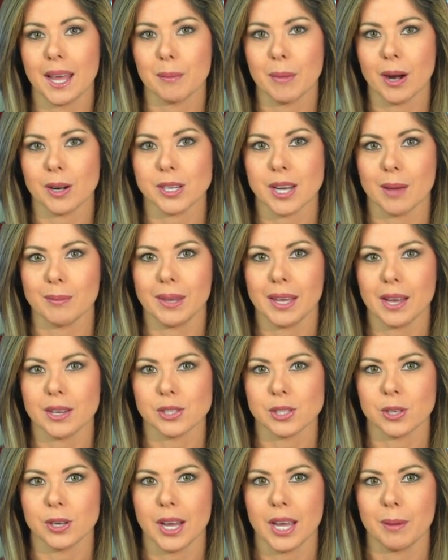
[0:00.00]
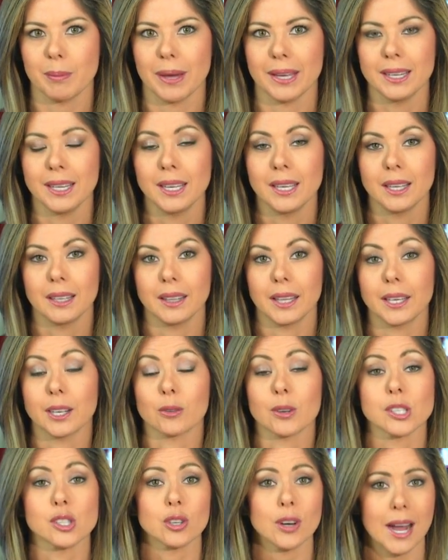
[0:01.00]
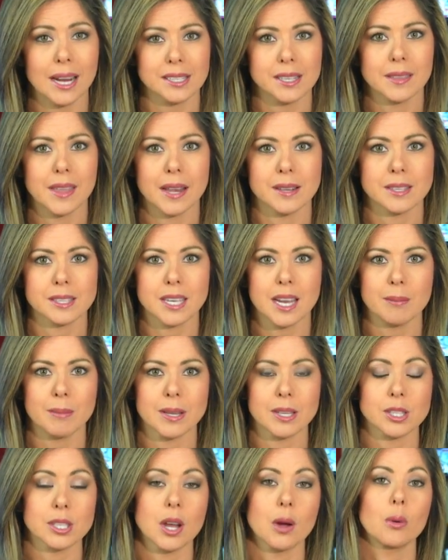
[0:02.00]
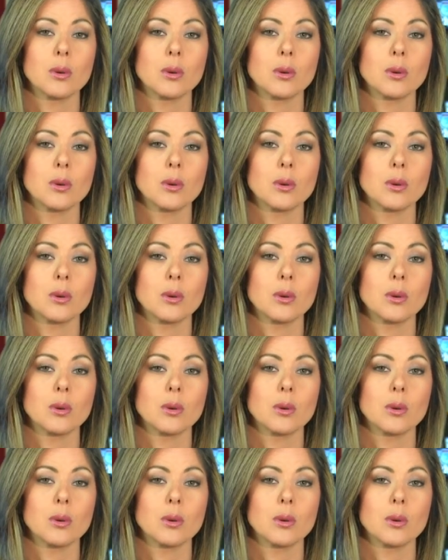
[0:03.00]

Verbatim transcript: a.m. our time yesterday, but later retracted that statement.